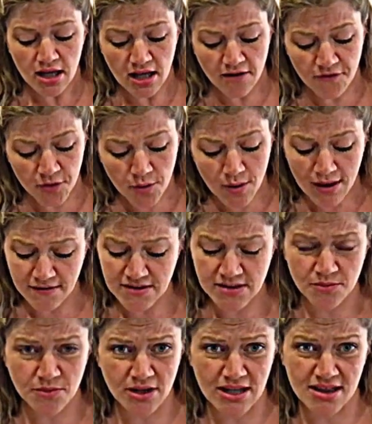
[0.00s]
If you have some
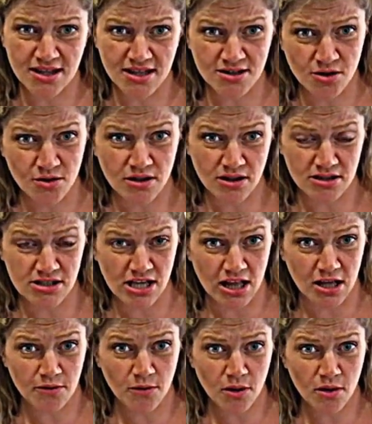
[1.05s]
really thick dough that you're
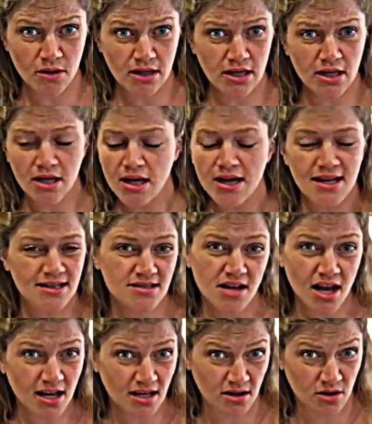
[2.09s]
jelly rolling, it's
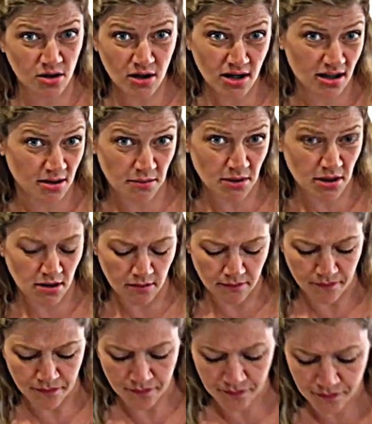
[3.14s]
not going to cook in the middle.
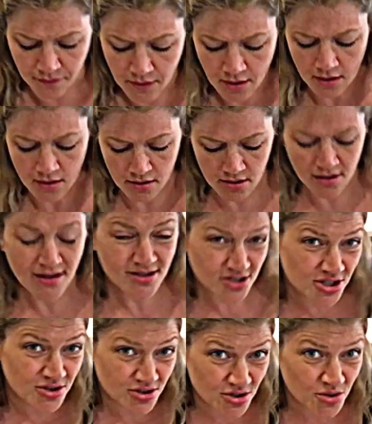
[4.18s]

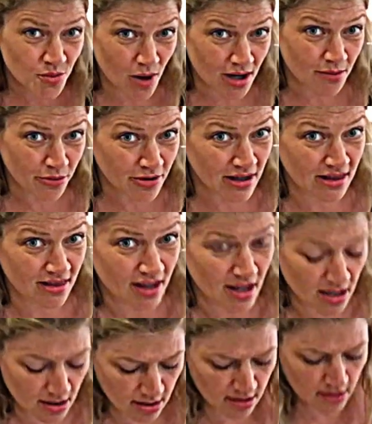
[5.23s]
So you do want it pretty thin.